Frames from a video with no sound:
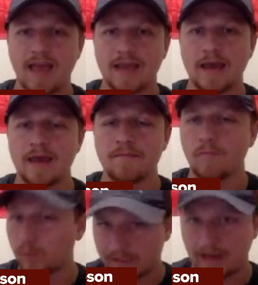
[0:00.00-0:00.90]
if
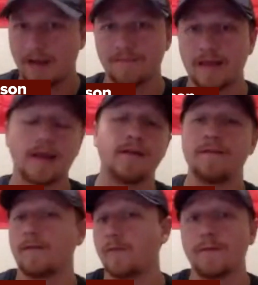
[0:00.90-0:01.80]

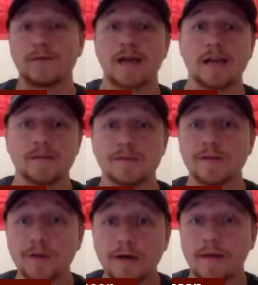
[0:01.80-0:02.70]
Wisconsin
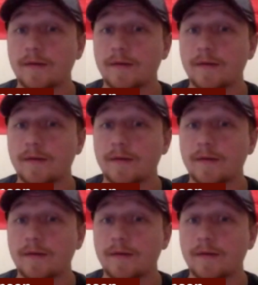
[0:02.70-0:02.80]
was good,